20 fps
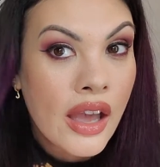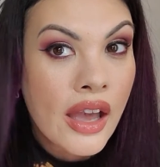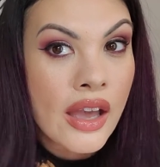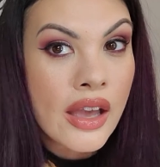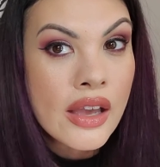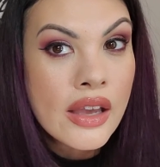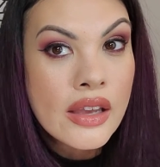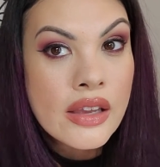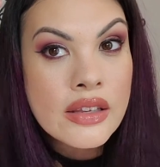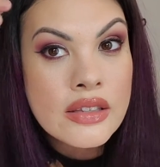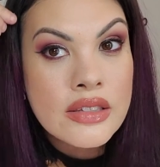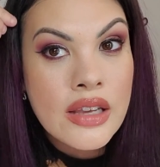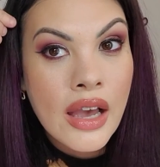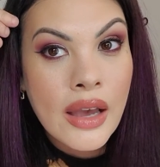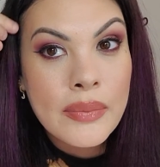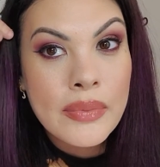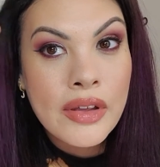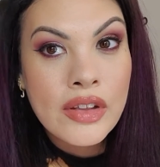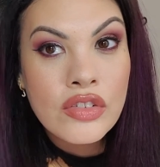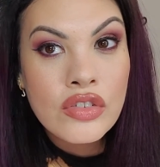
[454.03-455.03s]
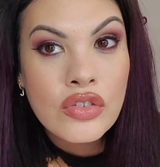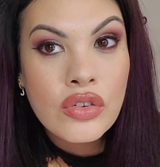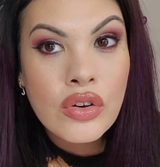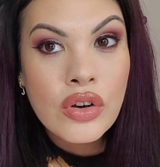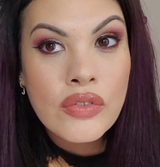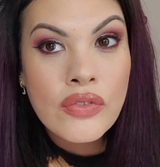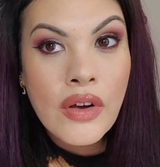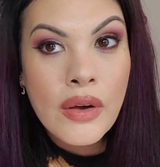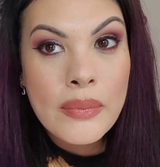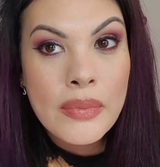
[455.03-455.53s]
and I'm not sure
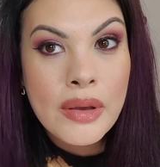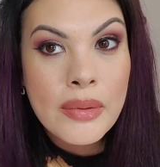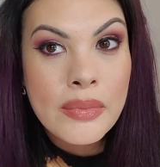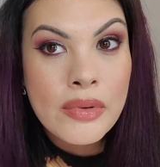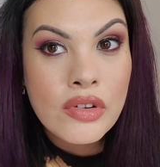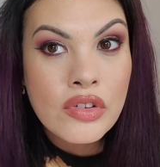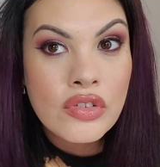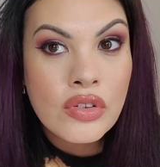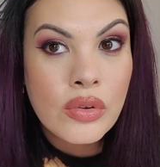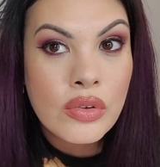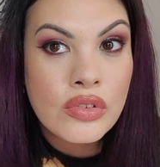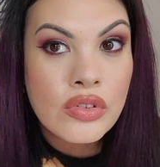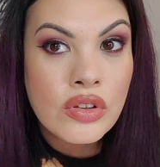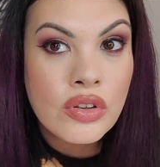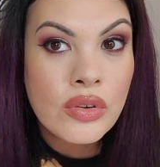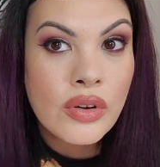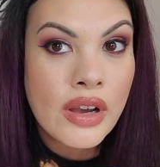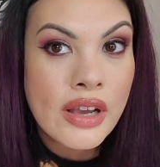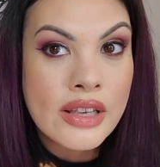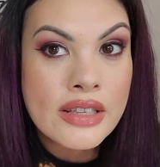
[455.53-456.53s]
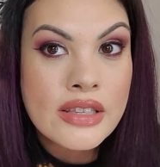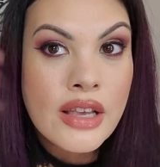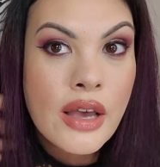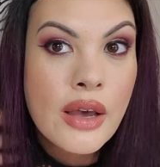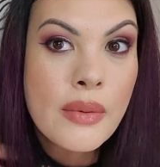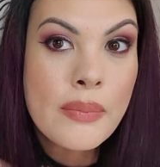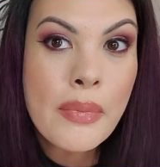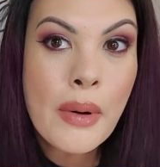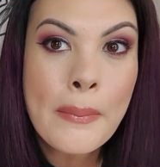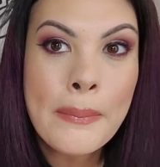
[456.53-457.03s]
if I'll be able to show it to you guys,
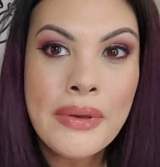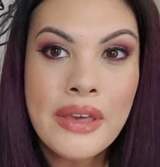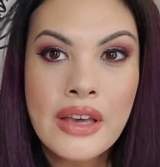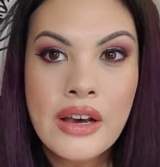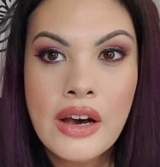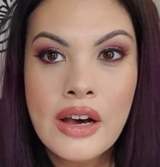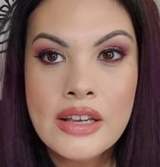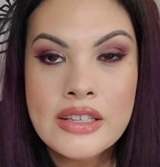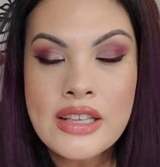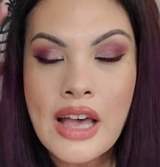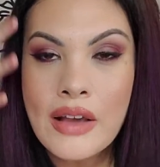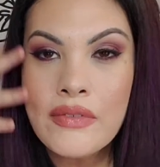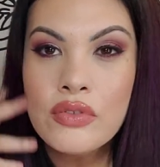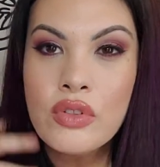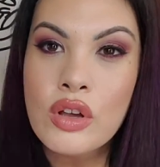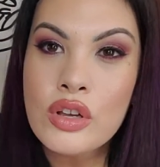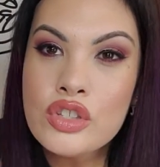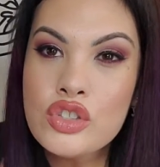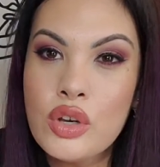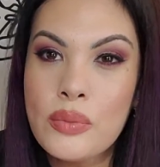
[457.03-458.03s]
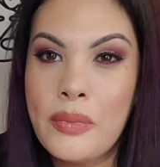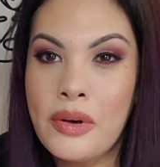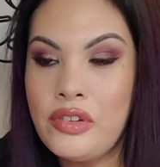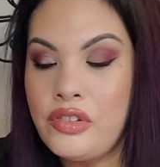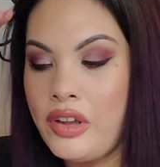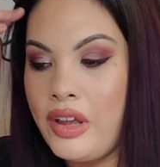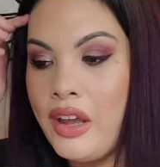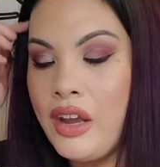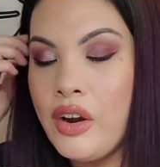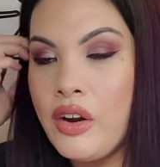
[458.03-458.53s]
but because I've lost so much
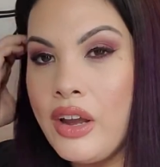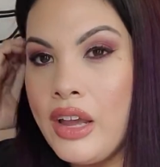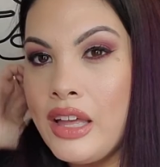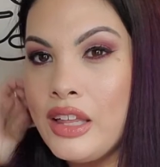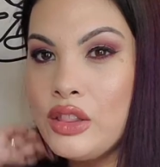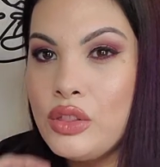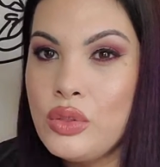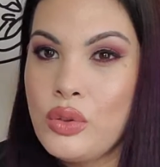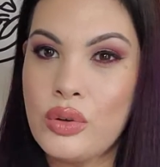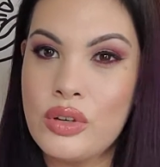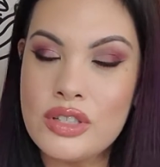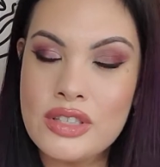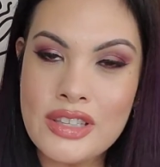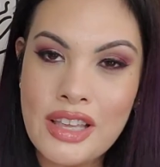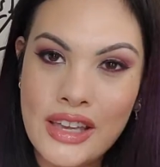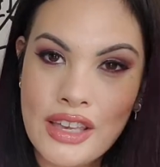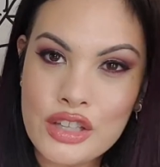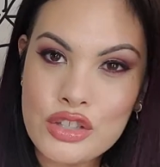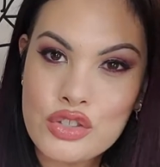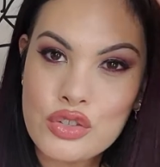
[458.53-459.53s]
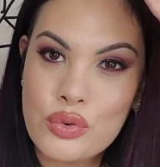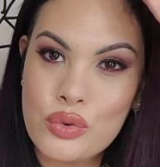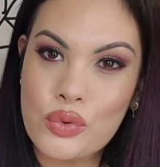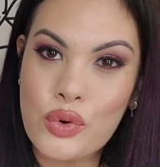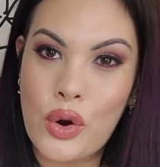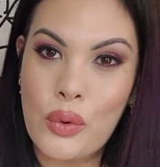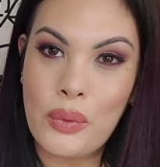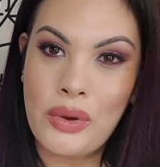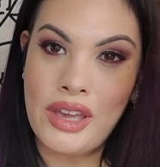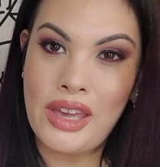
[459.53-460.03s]
hair, it looks like it's
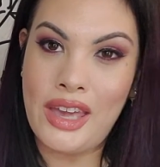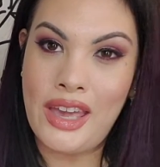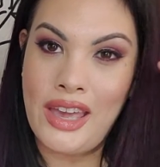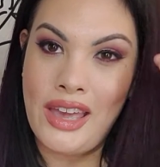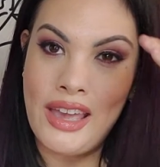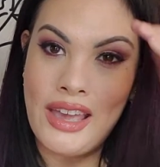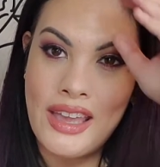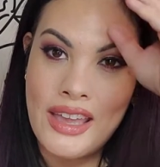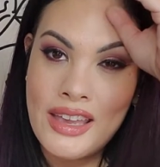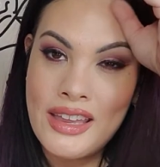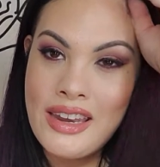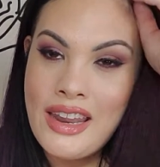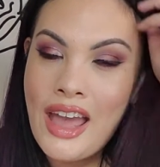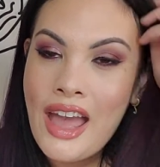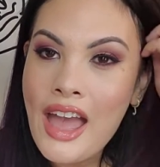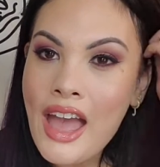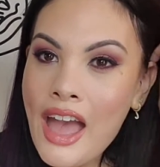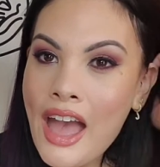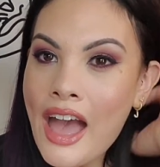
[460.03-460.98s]
growing in,